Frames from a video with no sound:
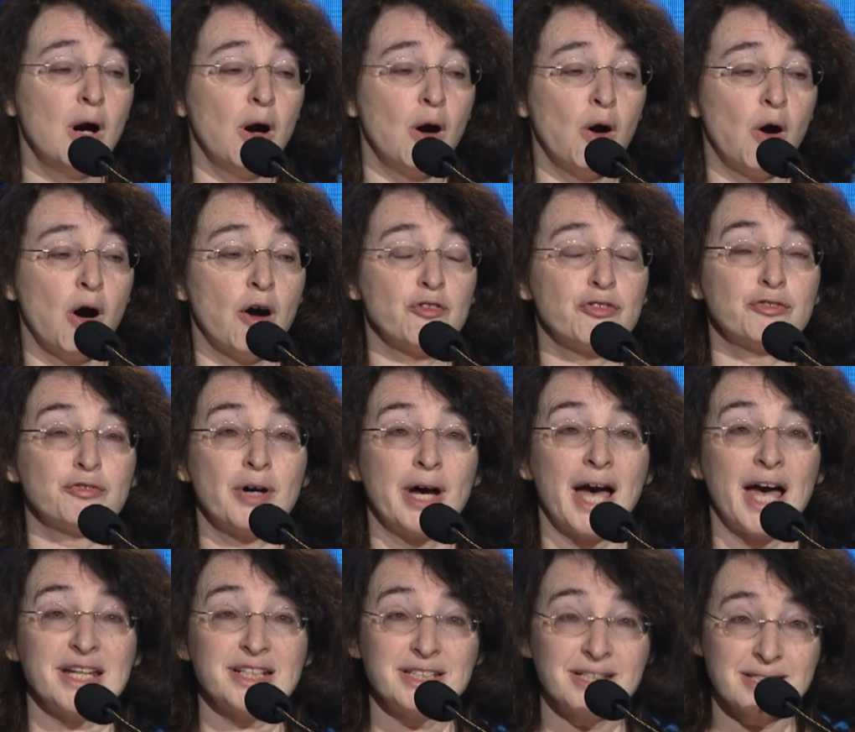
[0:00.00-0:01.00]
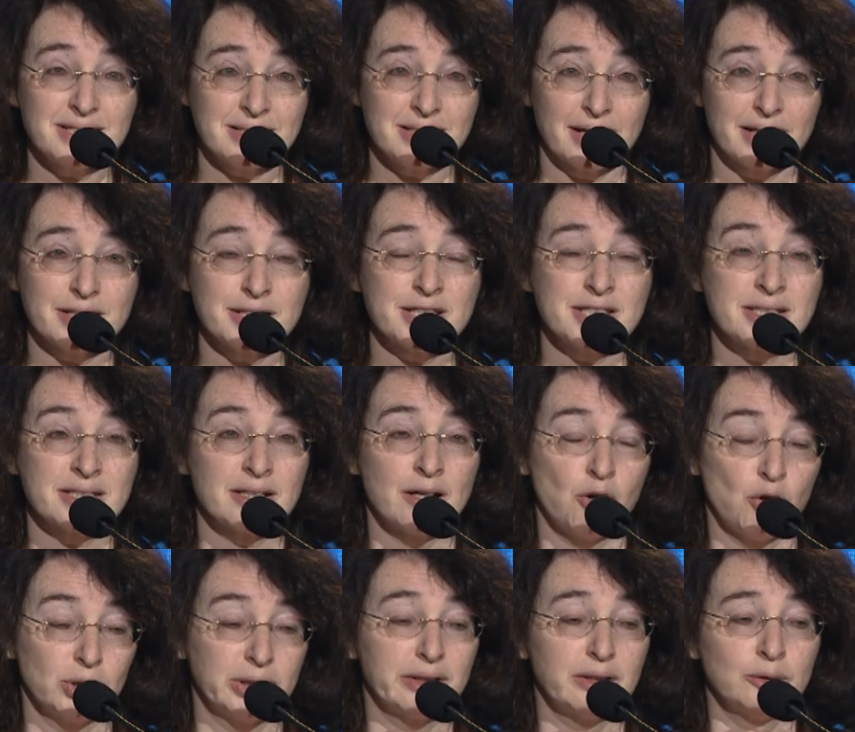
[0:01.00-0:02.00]
of antisense
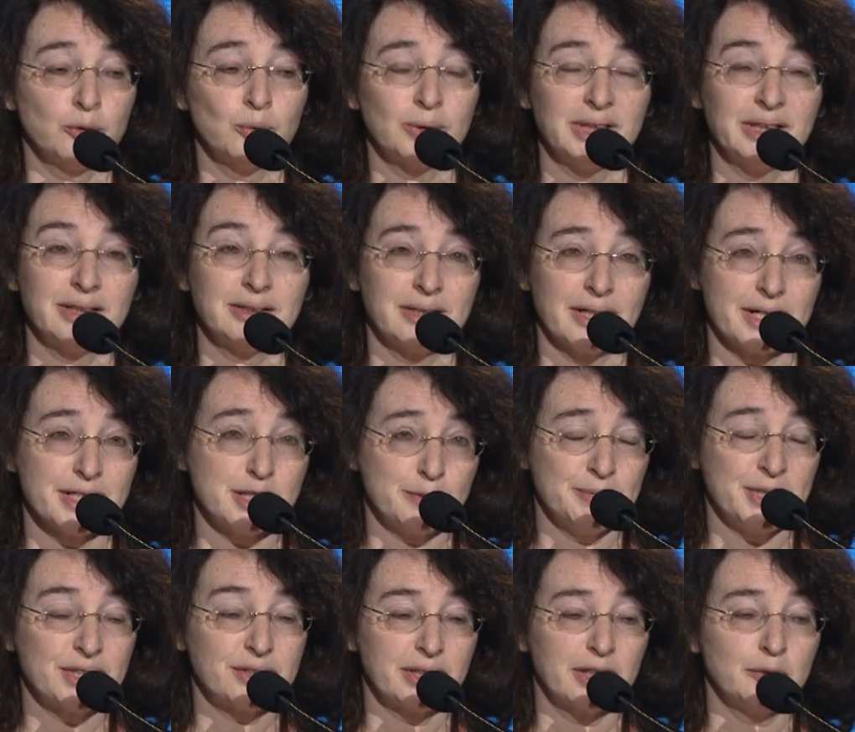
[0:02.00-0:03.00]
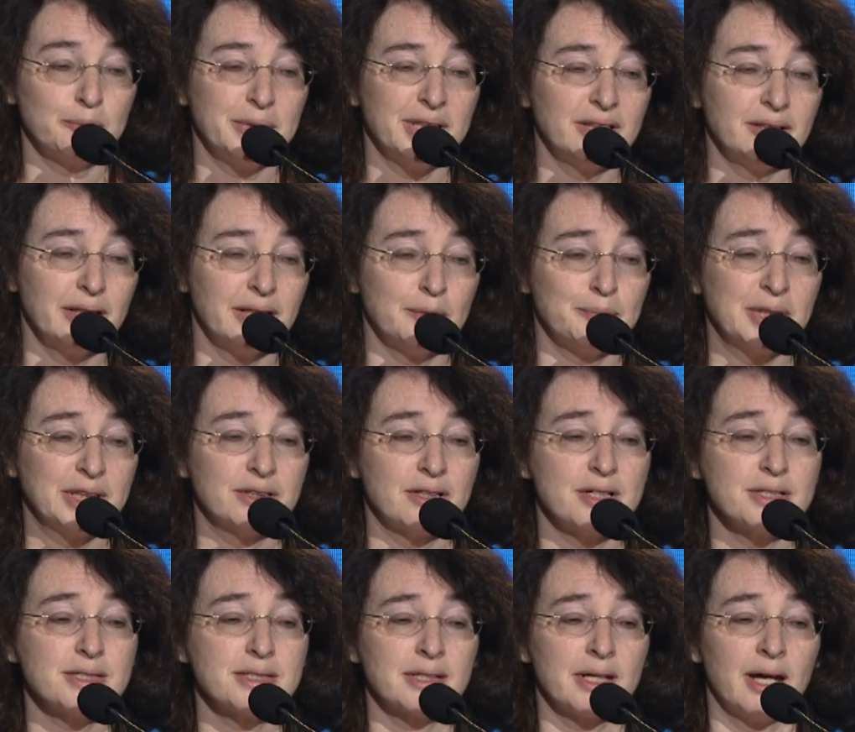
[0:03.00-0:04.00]
oligonucleotides, miR-10b
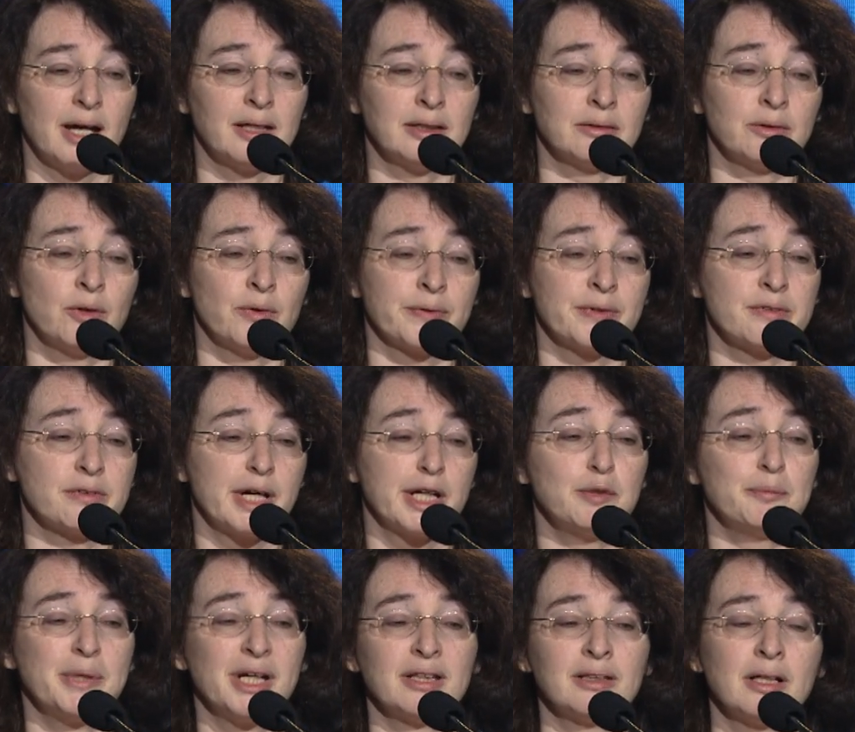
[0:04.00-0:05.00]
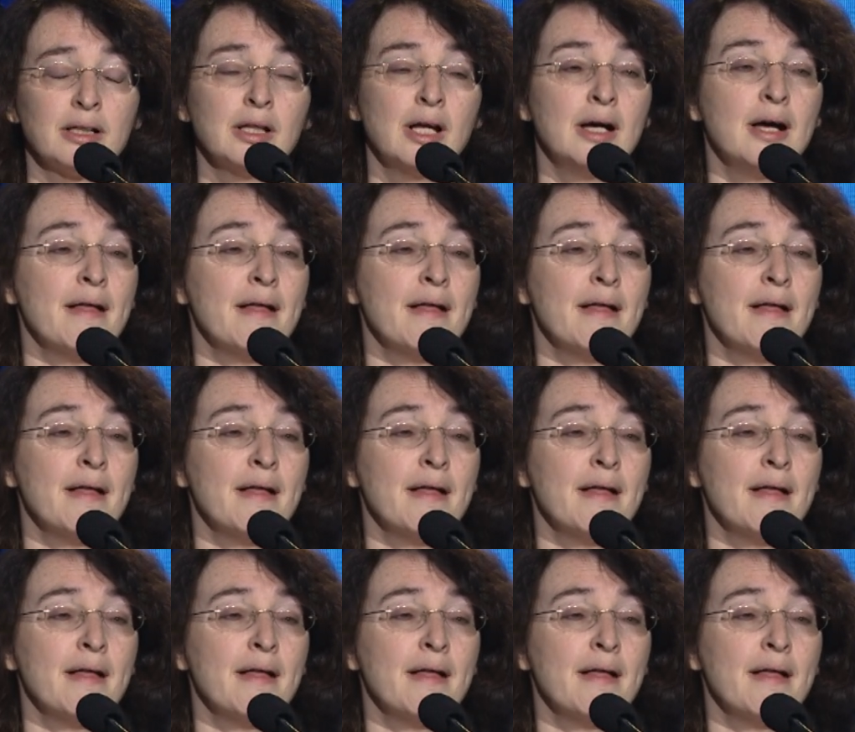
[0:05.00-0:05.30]
inhibitors, and on the right panel,